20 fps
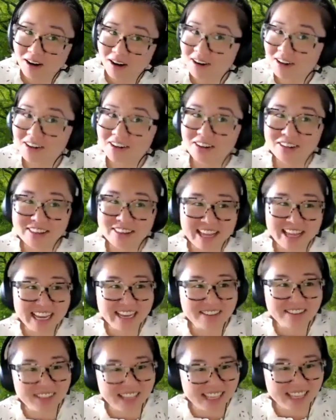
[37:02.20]
our go
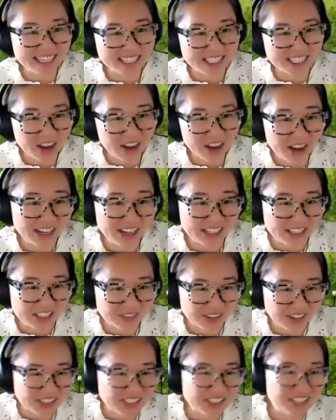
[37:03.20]
live is August
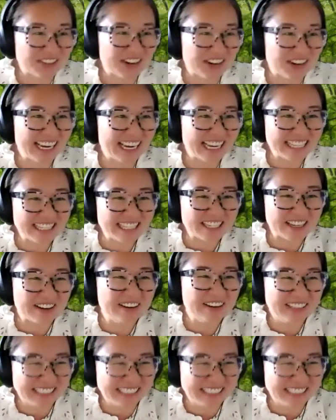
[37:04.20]
1st, right? And so